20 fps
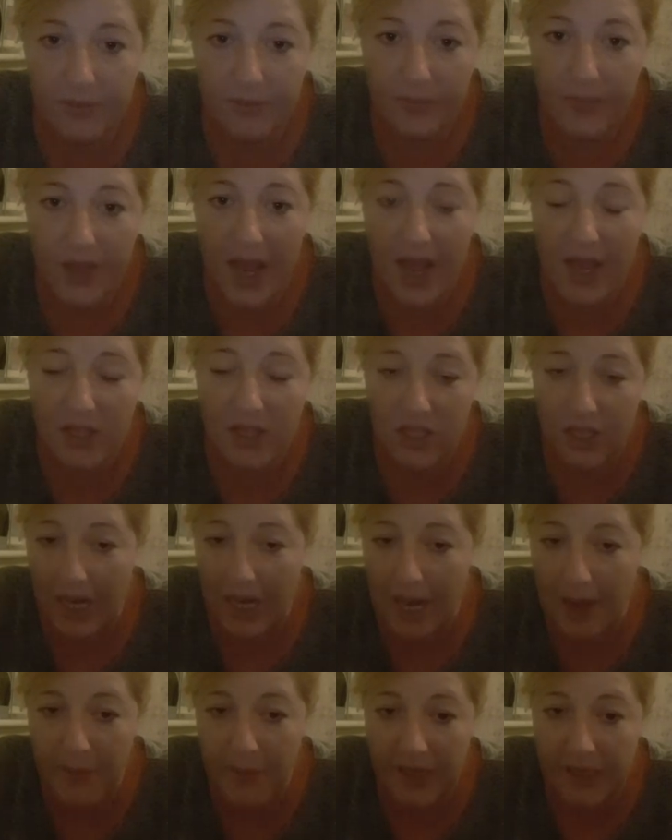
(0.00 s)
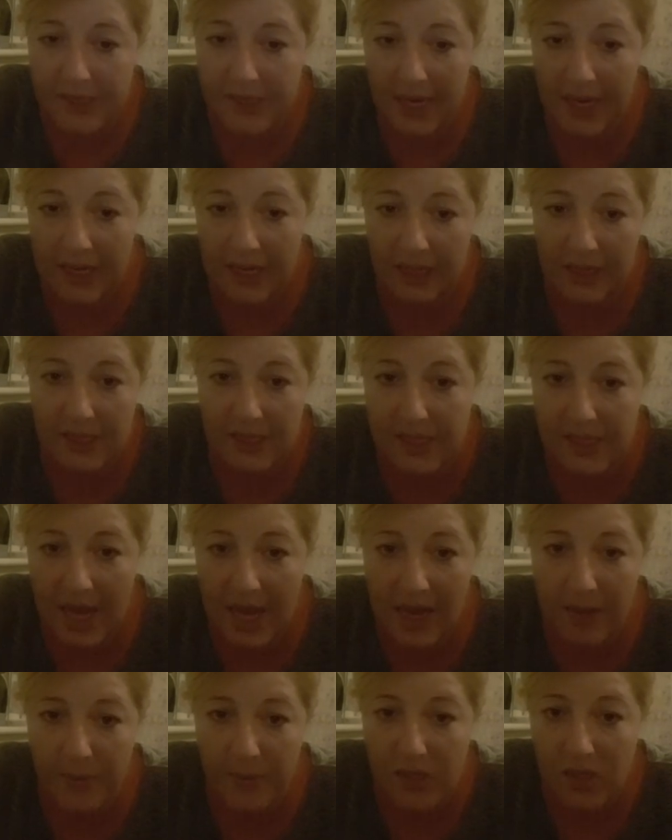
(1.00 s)
Yeah, Jill, I'm exactly the
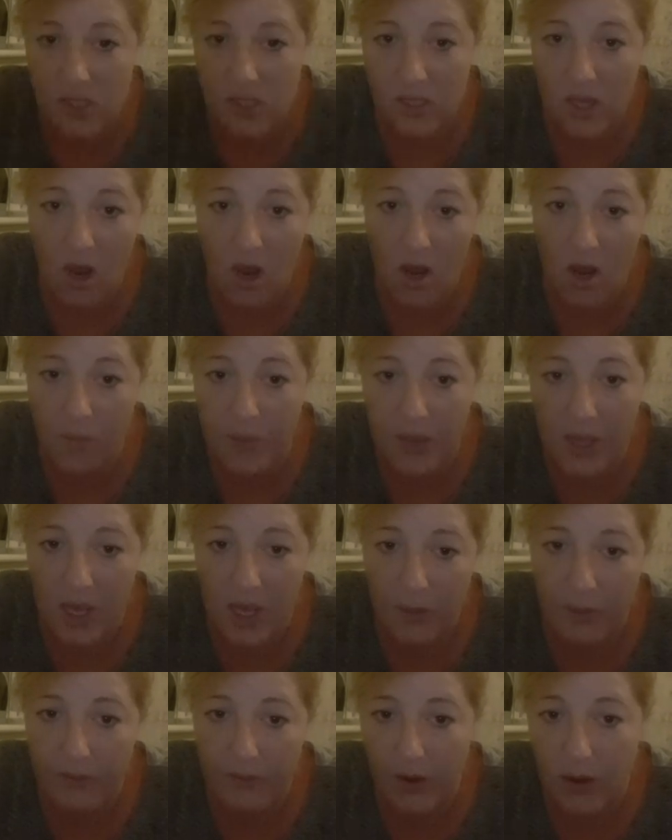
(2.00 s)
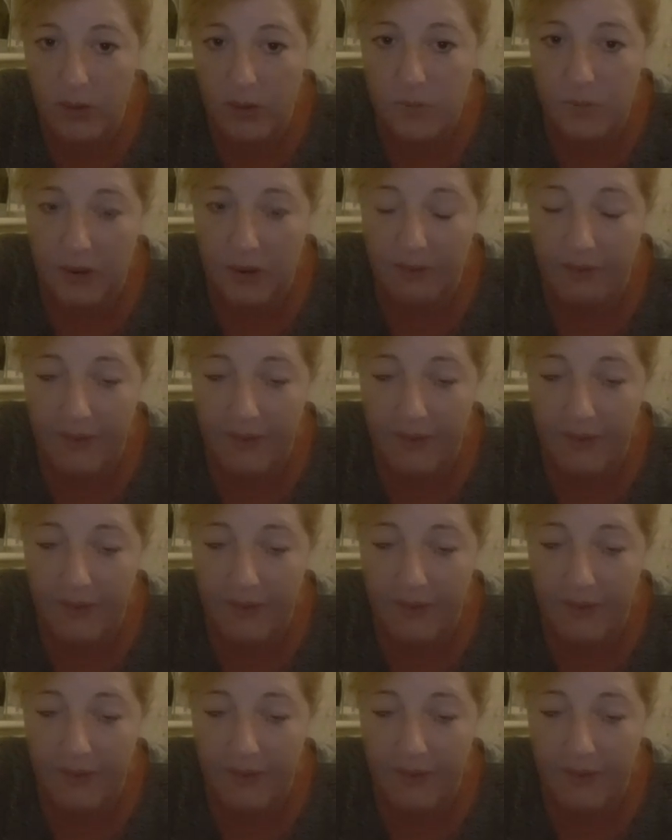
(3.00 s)
same. As a Scorpio, I've always been a